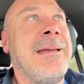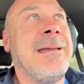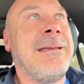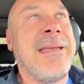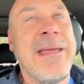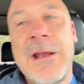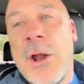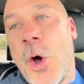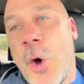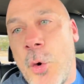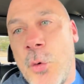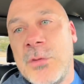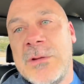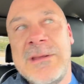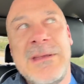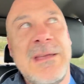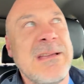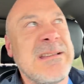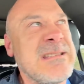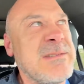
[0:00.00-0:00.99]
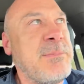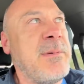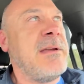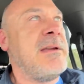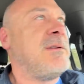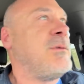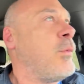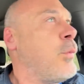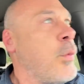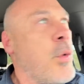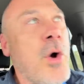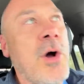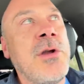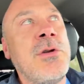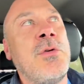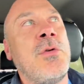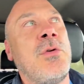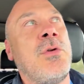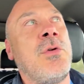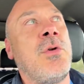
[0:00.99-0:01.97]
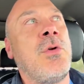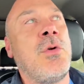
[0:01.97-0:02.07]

can only expend one